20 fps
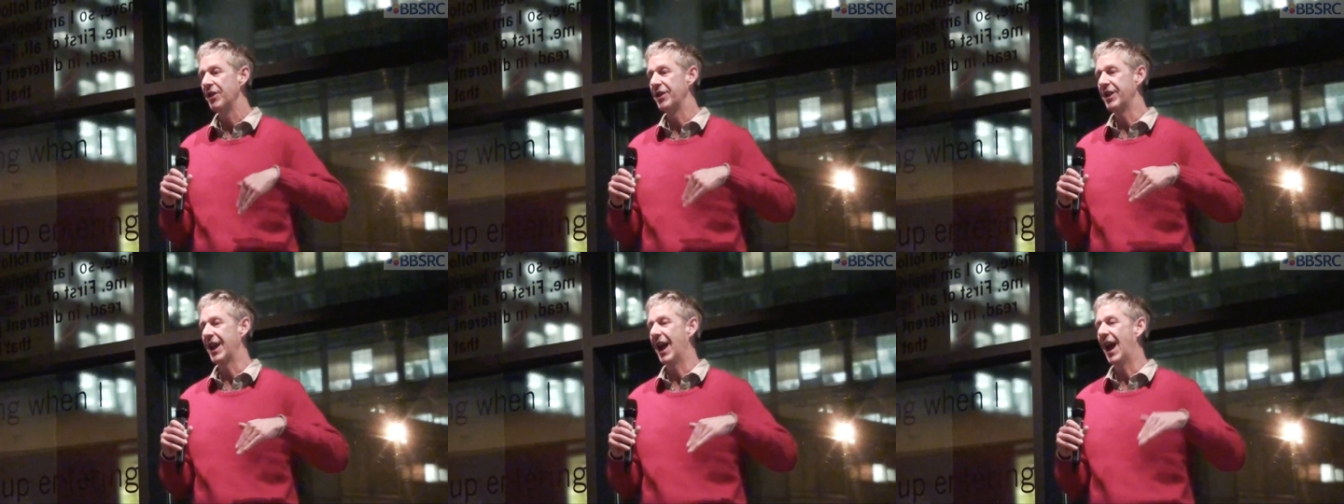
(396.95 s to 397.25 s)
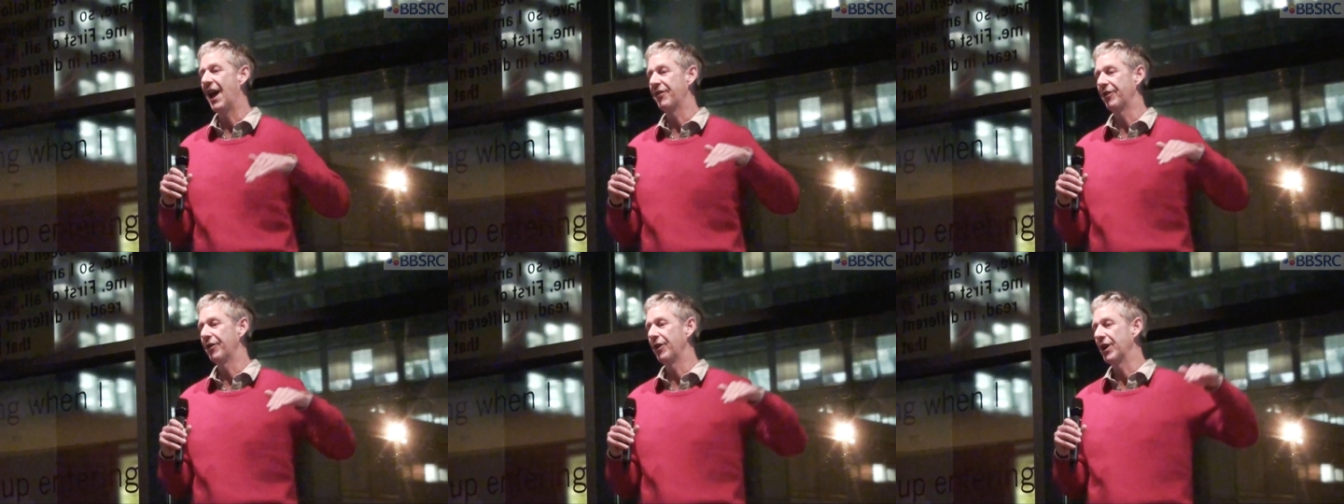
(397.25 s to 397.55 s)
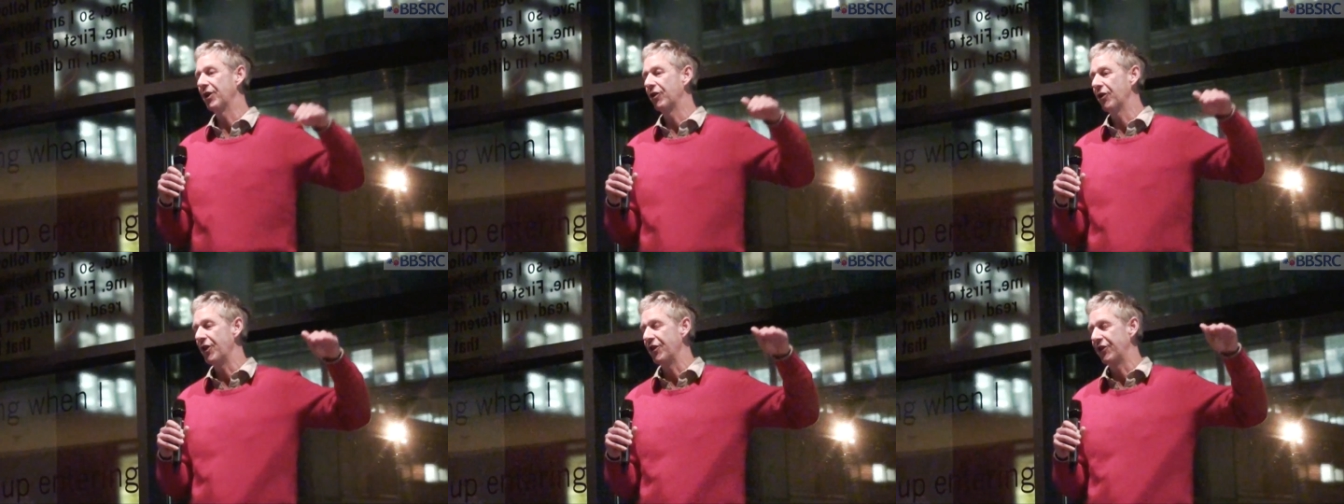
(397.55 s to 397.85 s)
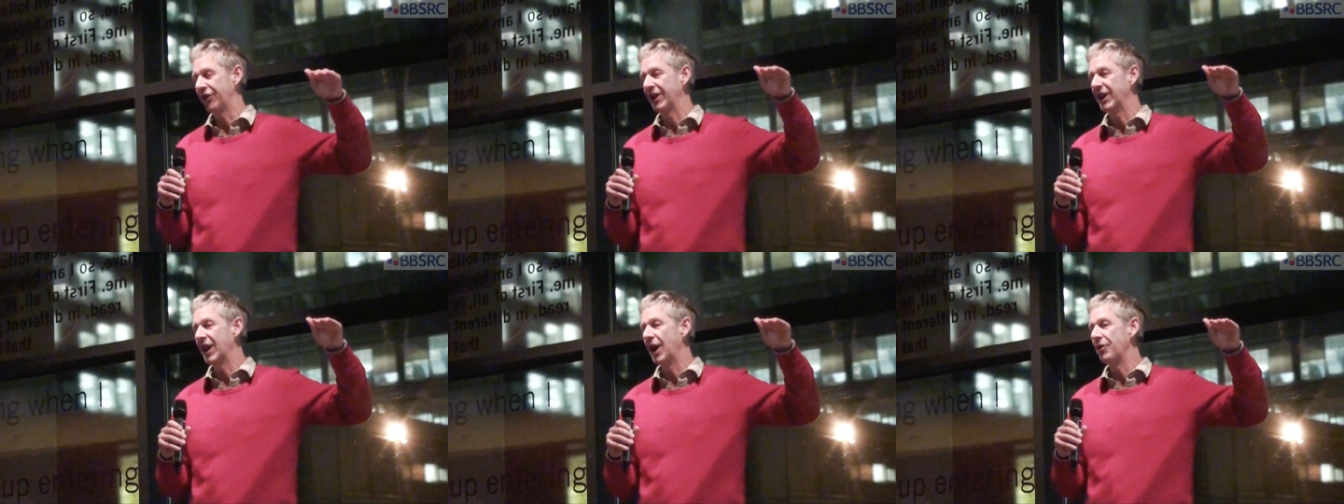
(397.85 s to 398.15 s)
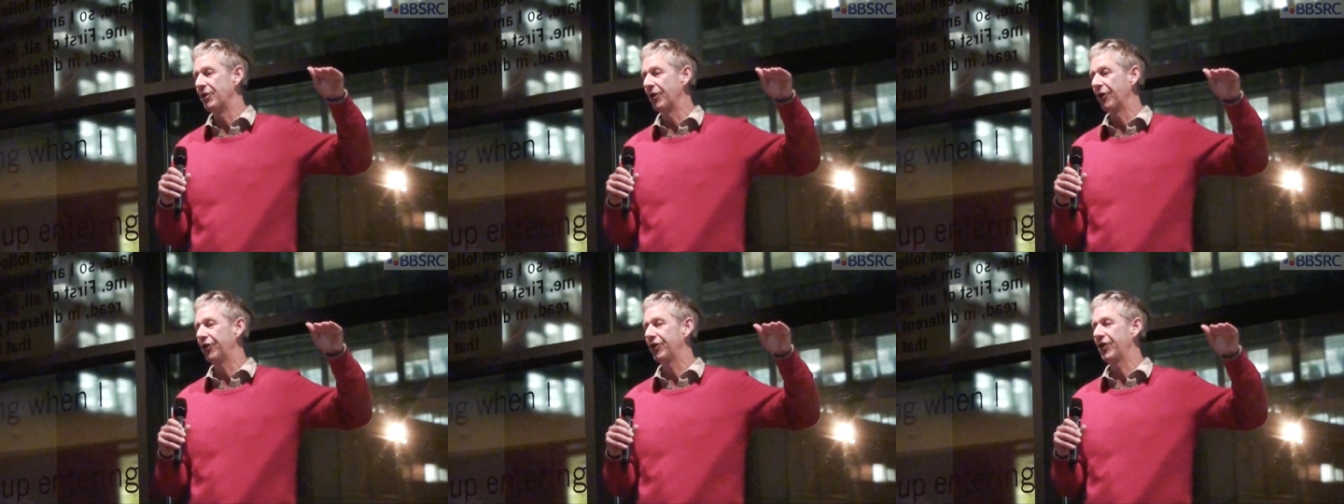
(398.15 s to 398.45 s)
the ever-increasing
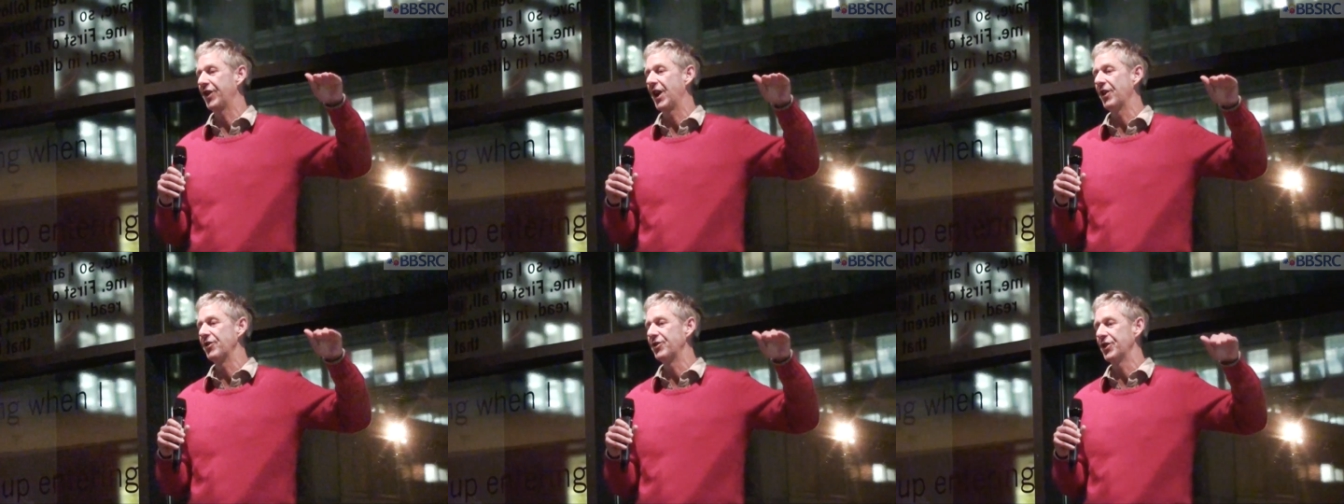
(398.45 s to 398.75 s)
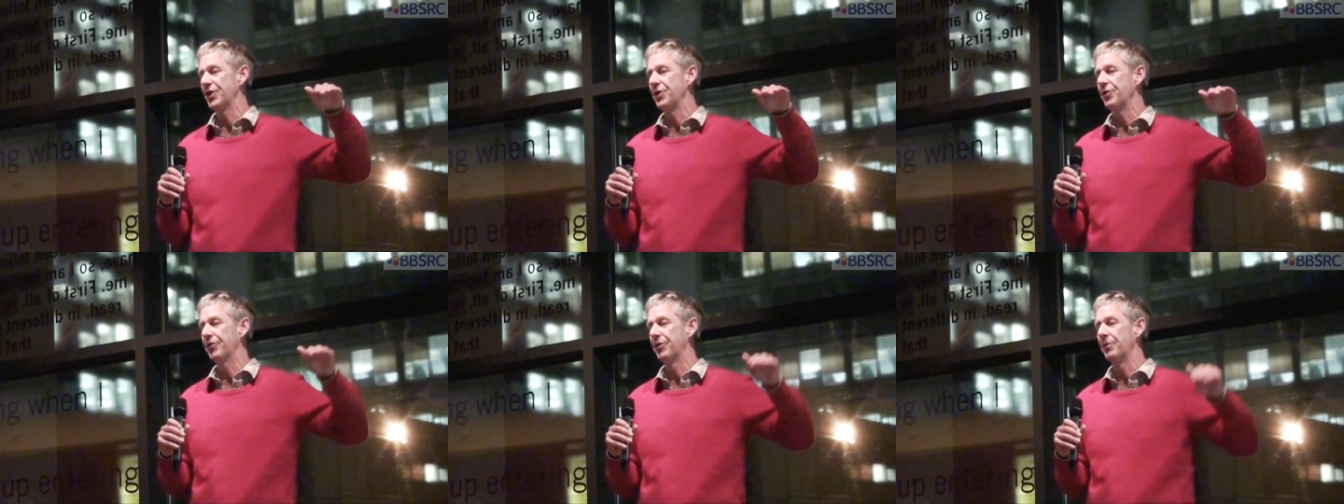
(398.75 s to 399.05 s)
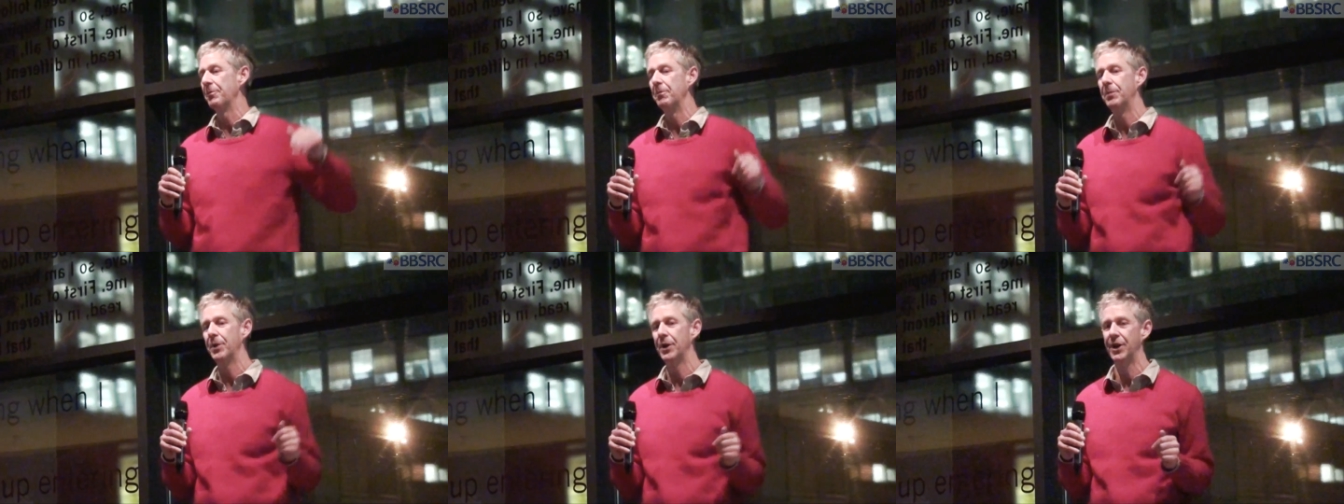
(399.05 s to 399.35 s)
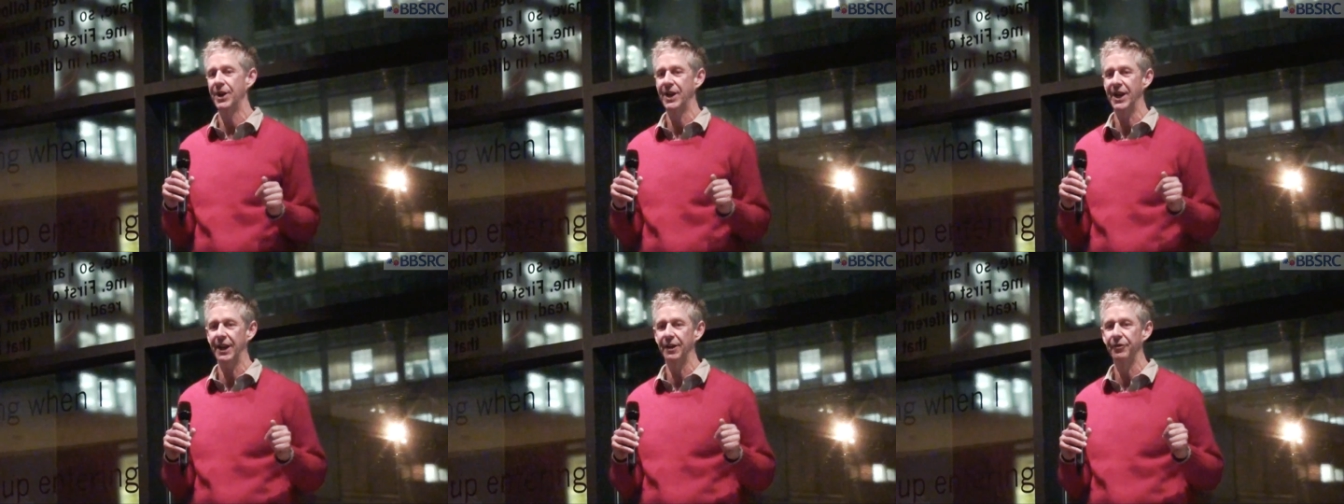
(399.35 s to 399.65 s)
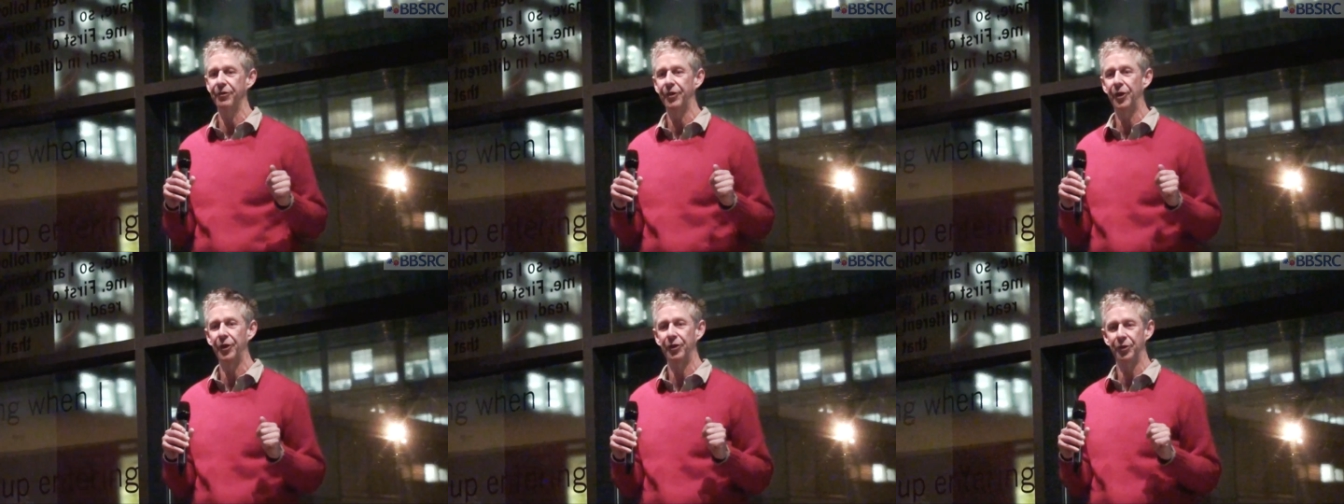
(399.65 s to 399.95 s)
load of CO2 from burning
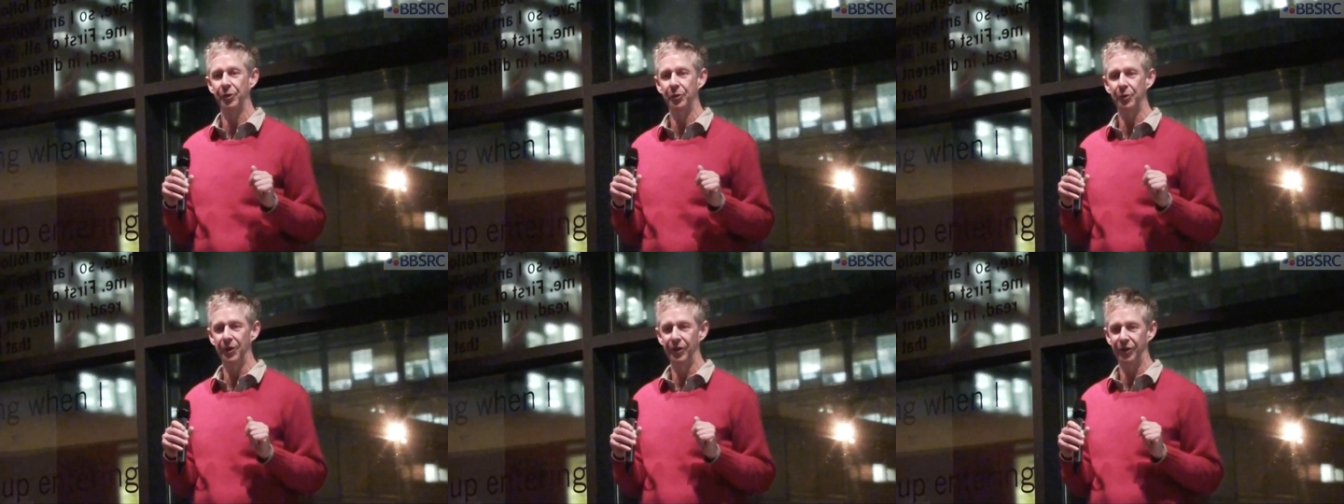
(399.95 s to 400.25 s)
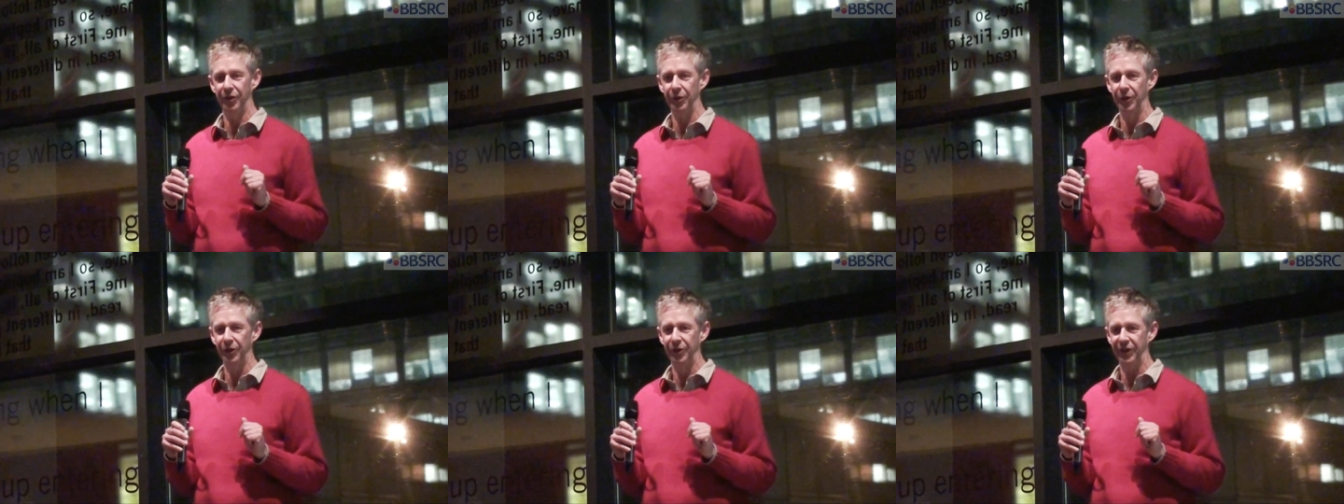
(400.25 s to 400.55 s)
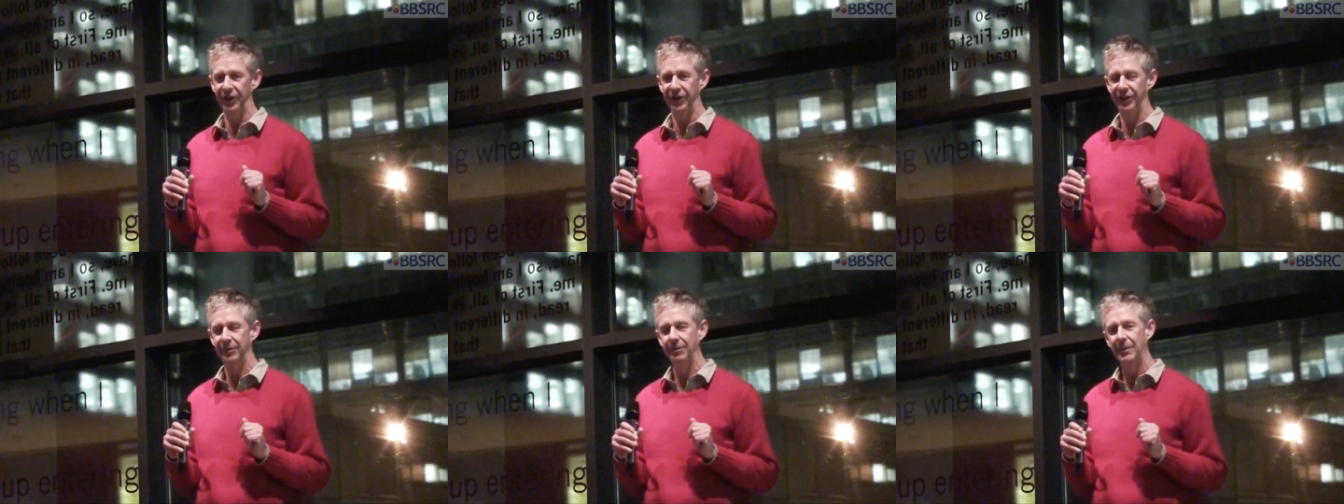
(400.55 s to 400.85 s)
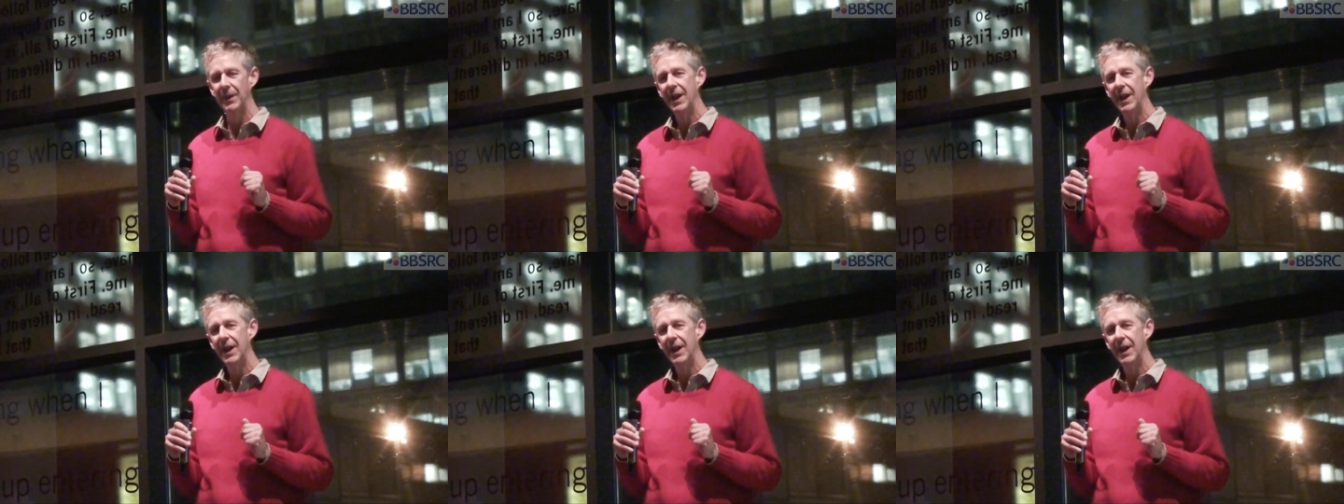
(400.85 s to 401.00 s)
fossil resources.